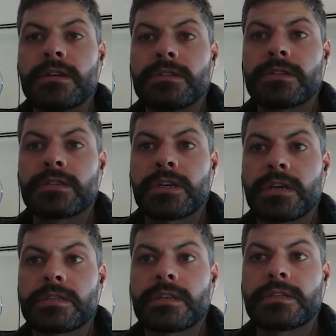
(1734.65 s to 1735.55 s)
such
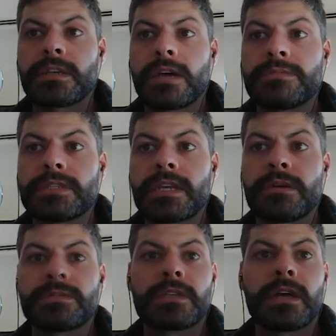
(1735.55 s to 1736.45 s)
as
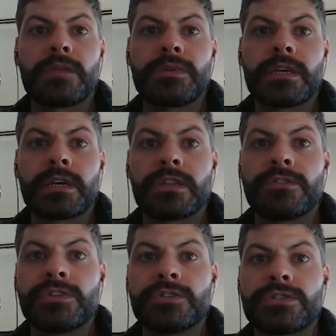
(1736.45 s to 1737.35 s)
timestamps not being in the
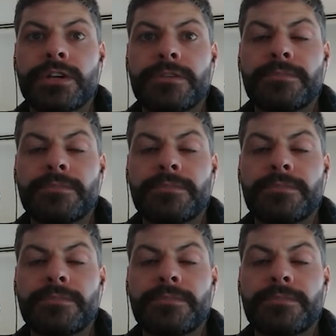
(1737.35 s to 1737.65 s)
future.